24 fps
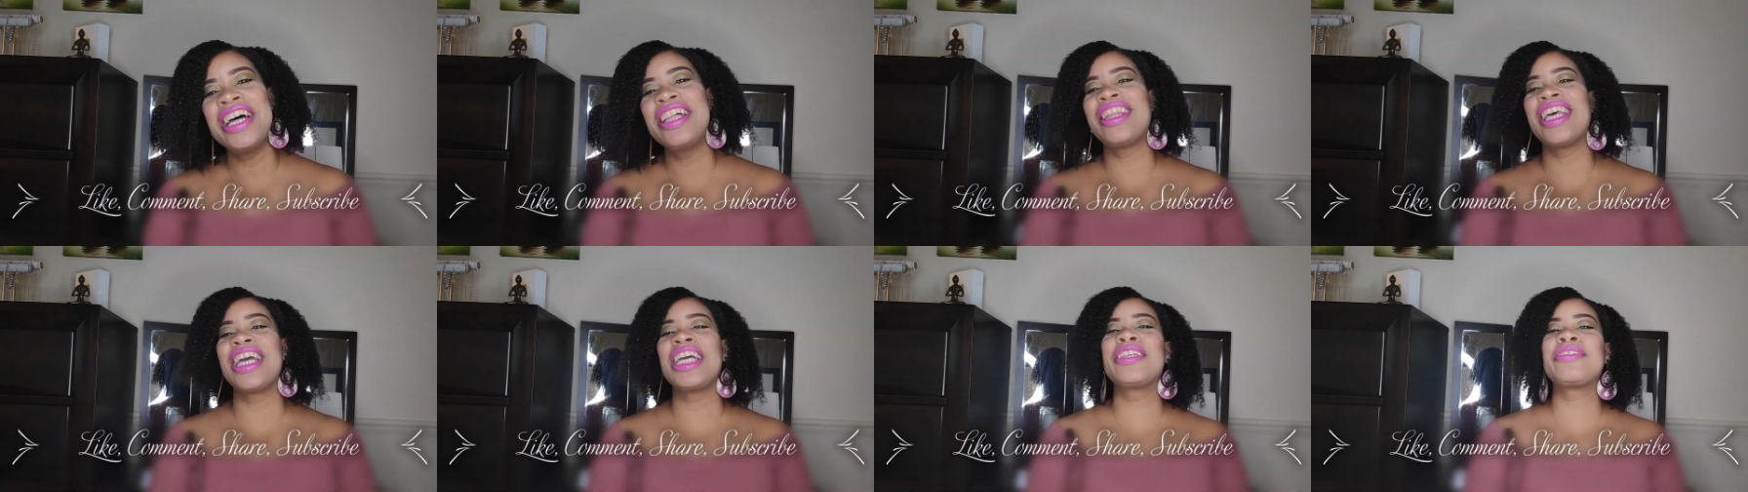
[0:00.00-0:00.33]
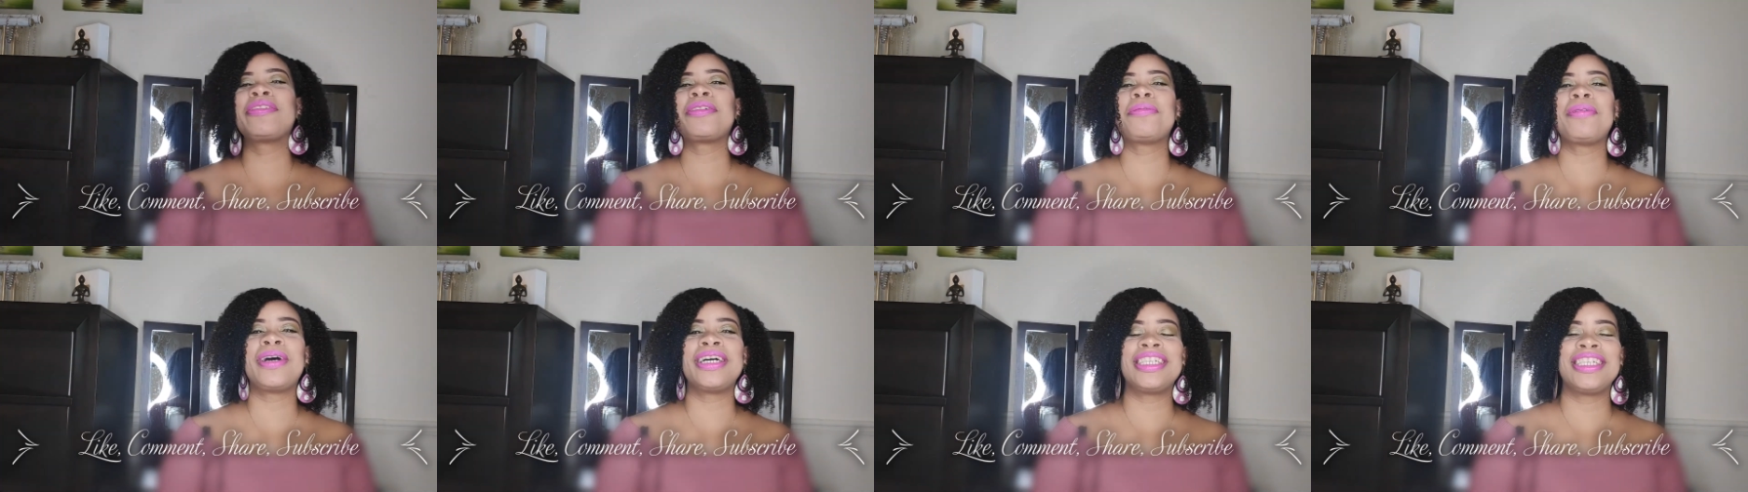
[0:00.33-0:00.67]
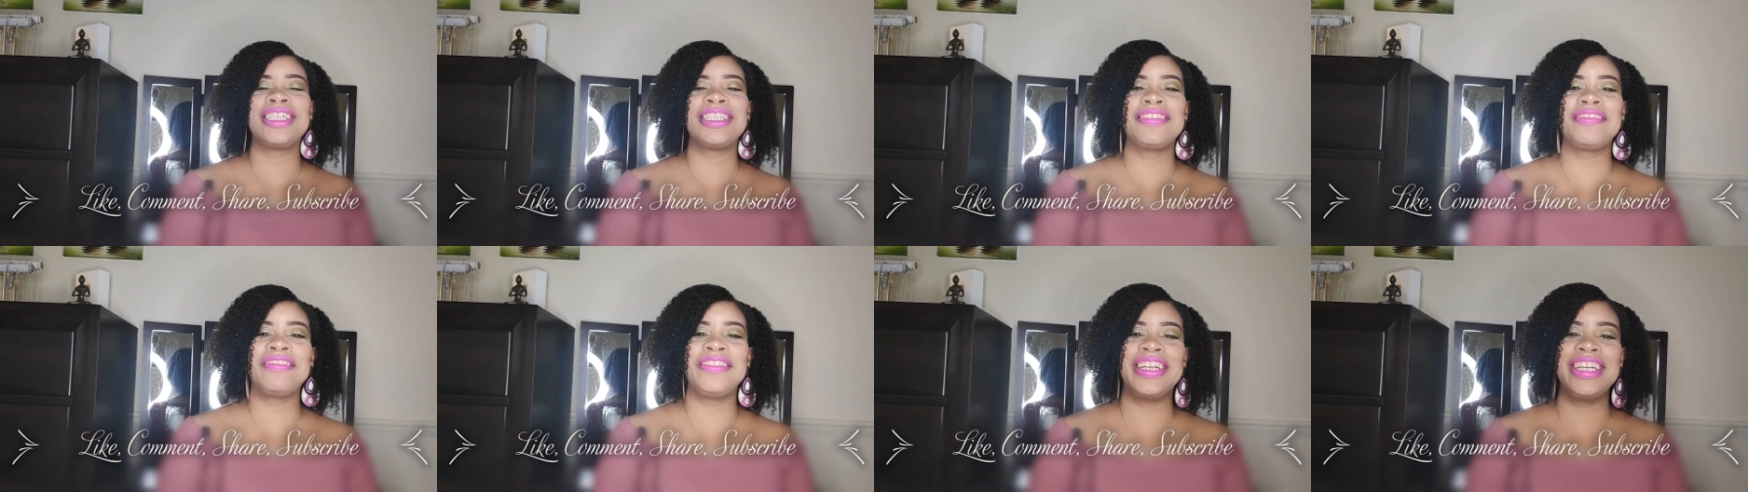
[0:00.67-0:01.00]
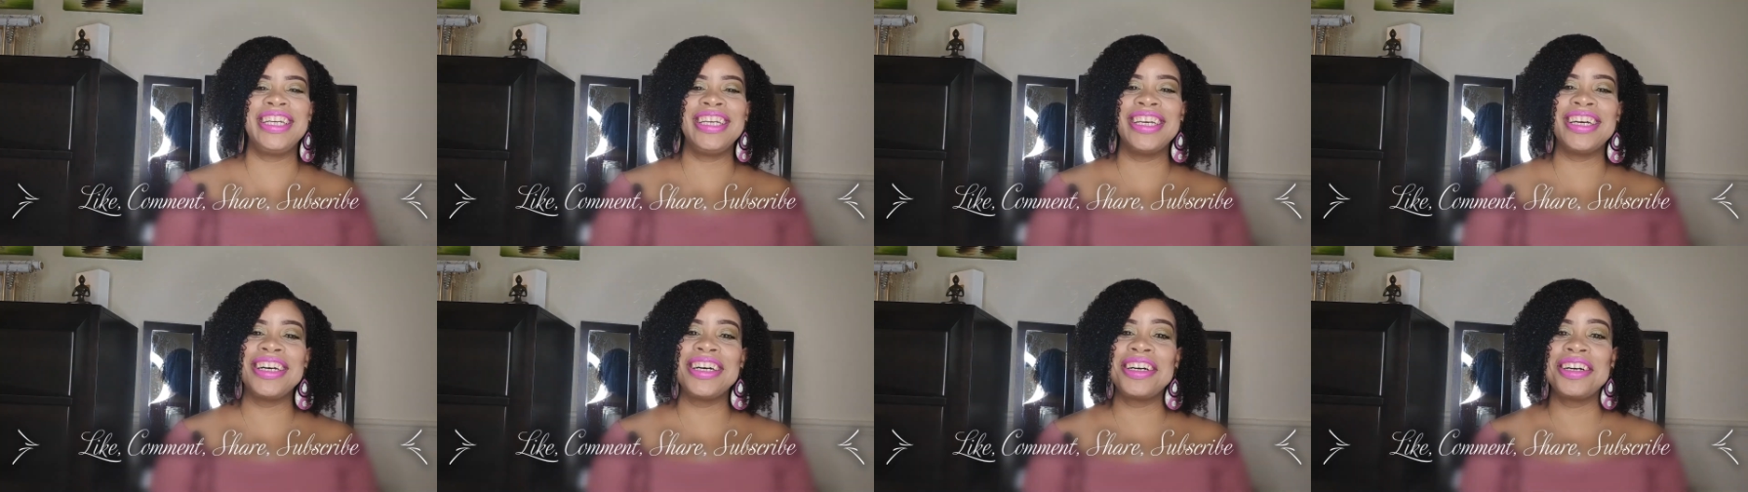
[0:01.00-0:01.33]
Thanks for watching the
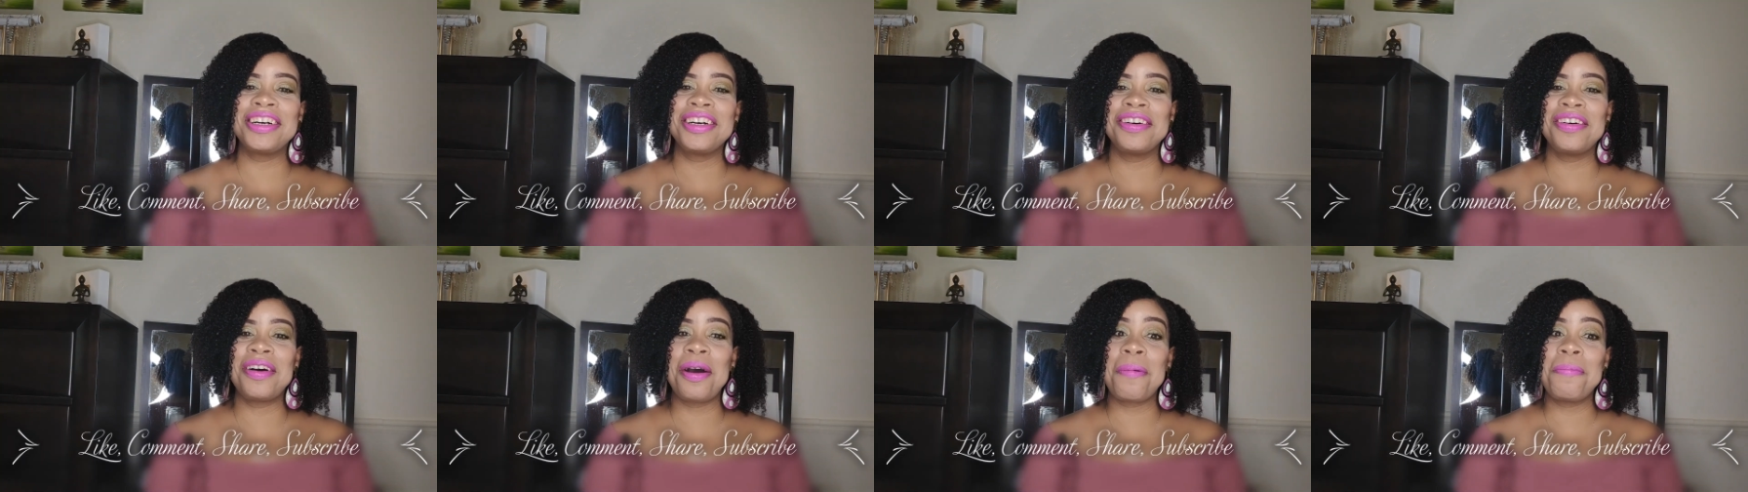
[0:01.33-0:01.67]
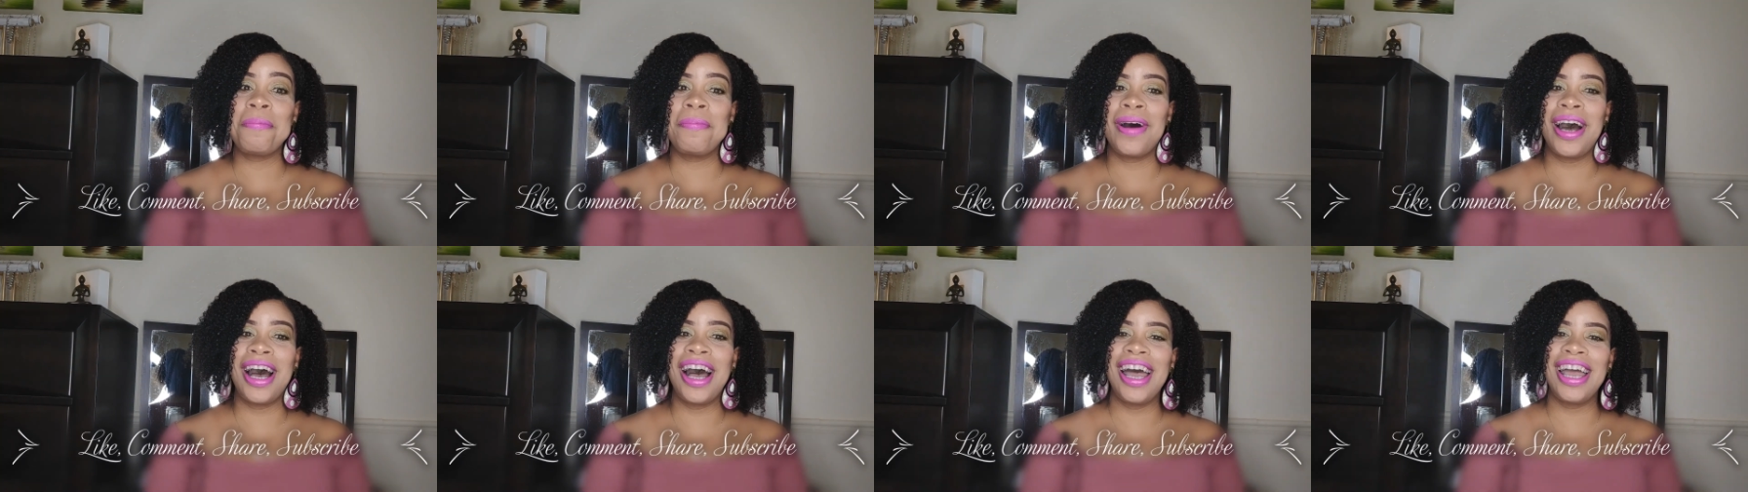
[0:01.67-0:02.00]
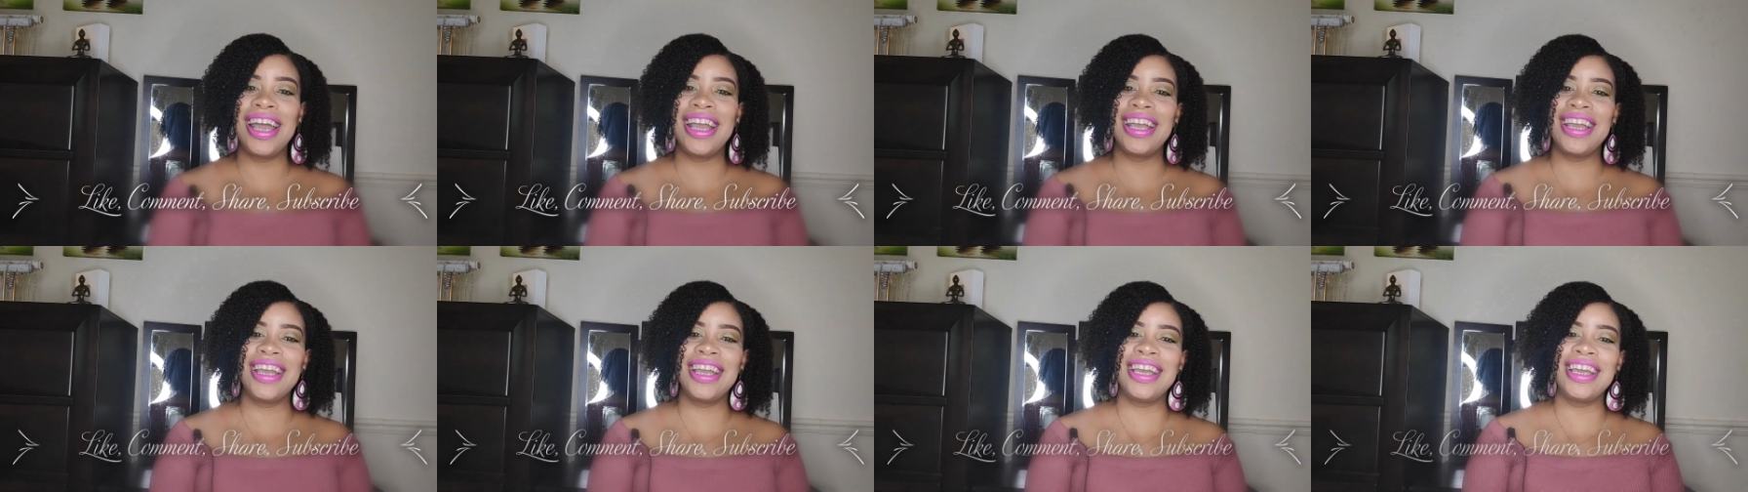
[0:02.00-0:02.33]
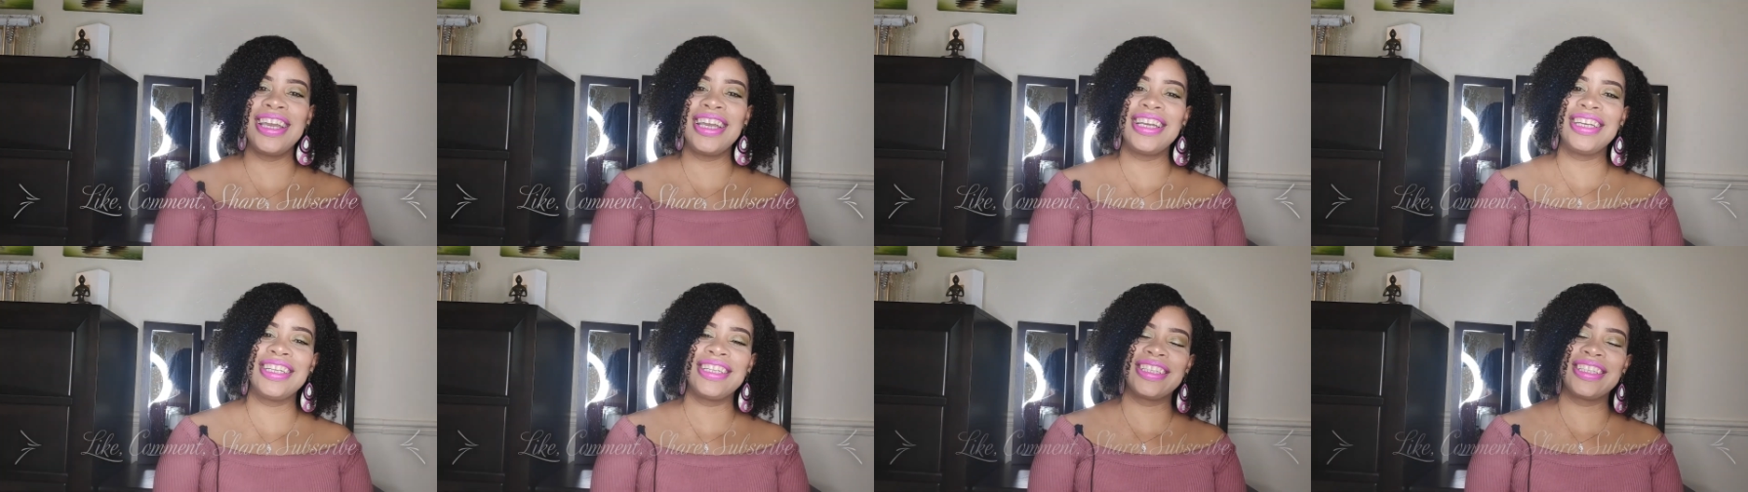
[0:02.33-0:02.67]
video. Bye.